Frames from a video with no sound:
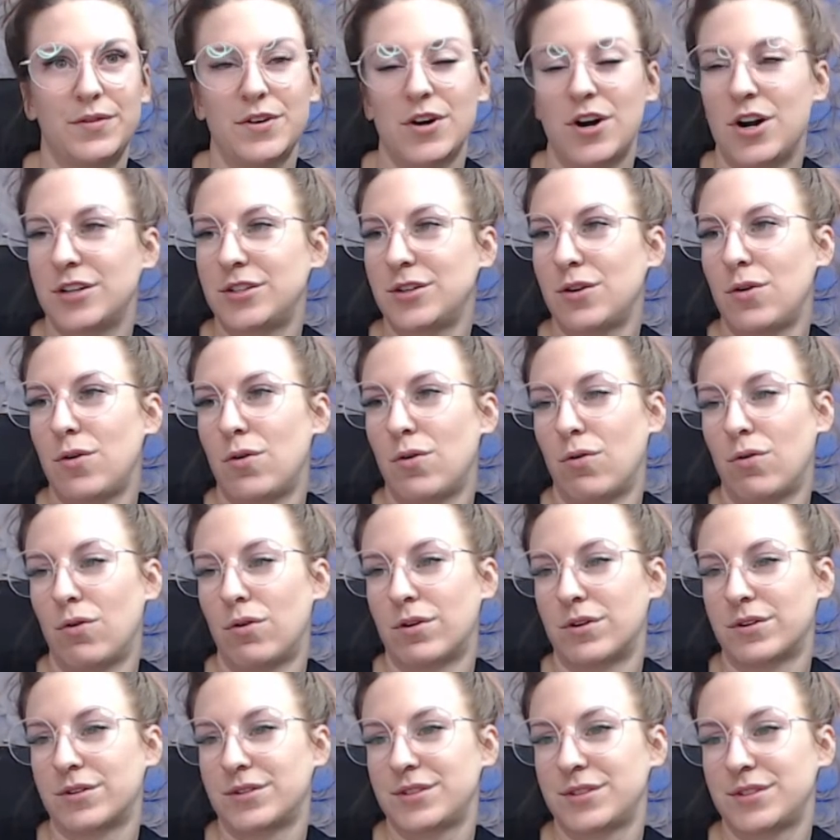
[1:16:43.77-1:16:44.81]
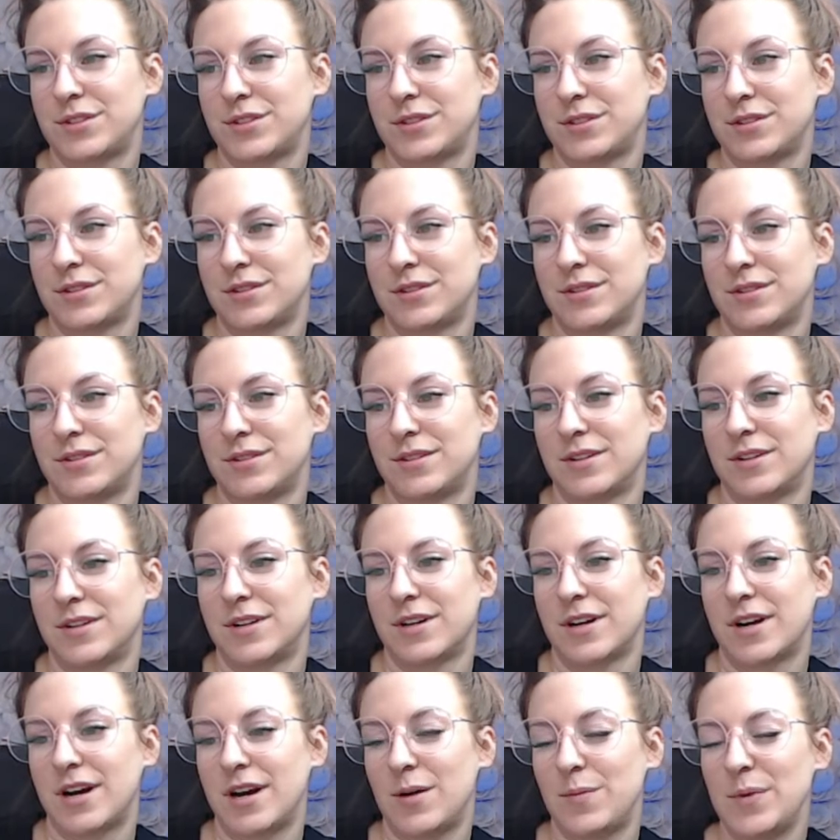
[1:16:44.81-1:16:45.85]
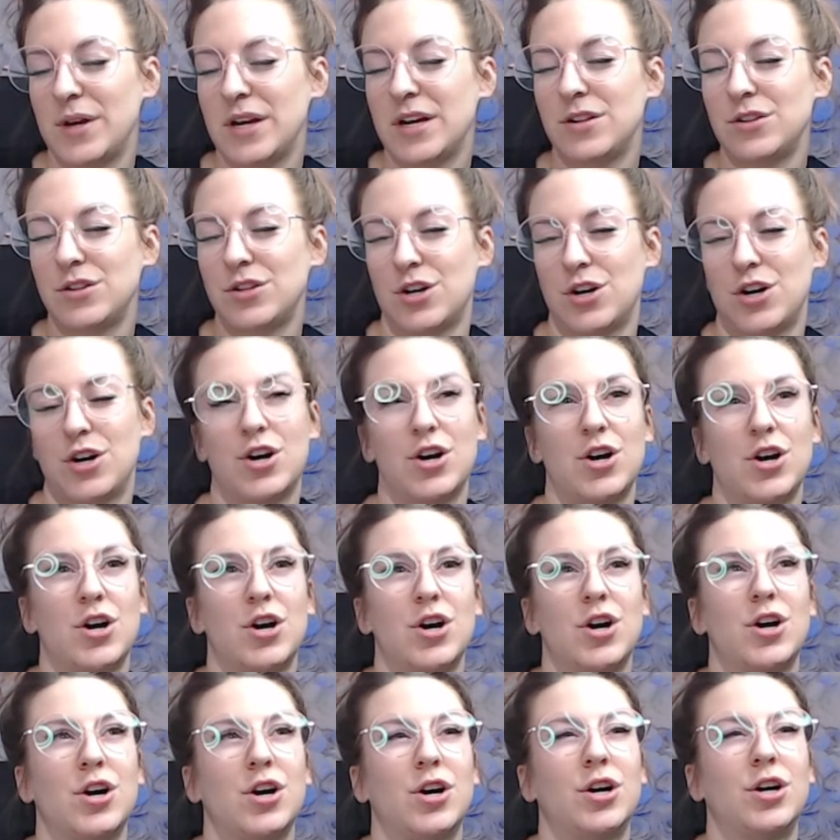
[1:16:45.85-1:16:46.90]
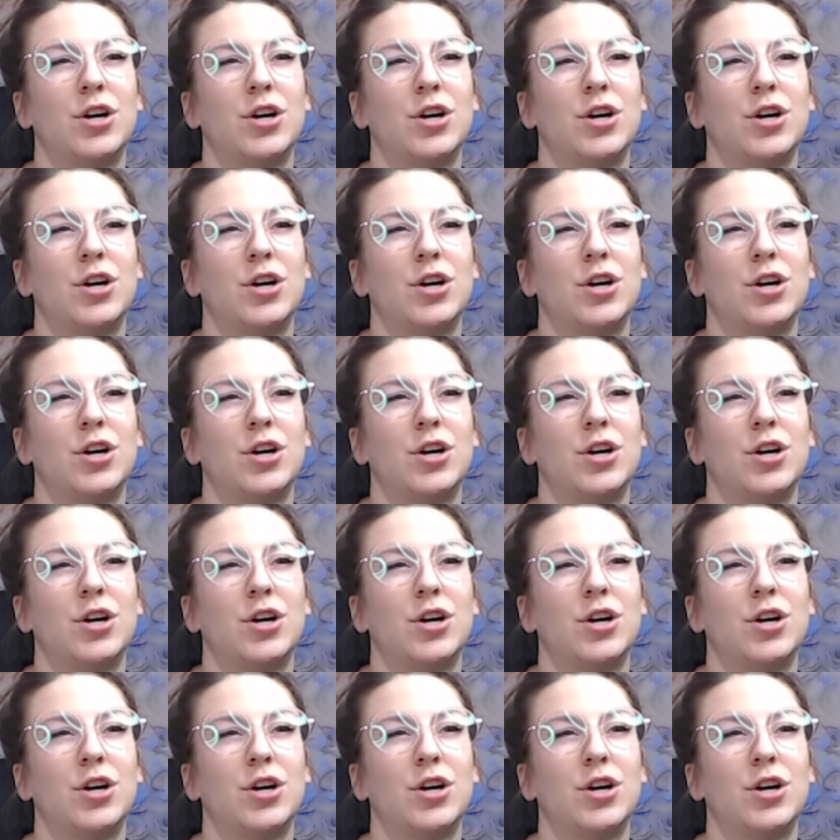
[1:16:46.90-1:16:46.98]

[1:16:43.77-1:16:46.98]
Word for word: got a horse coming along.